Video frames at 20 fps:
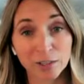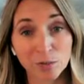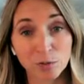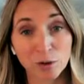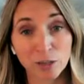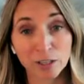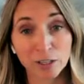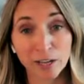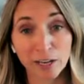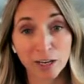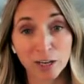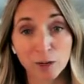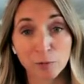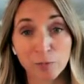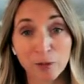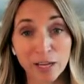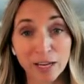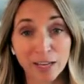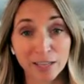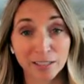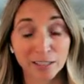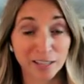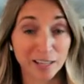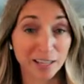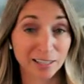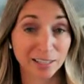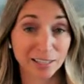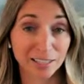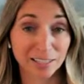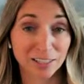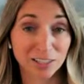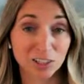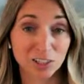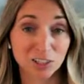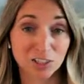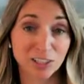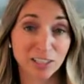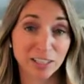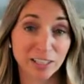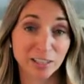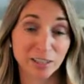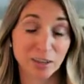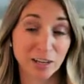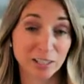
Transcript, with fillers: with Helm and, and the industry,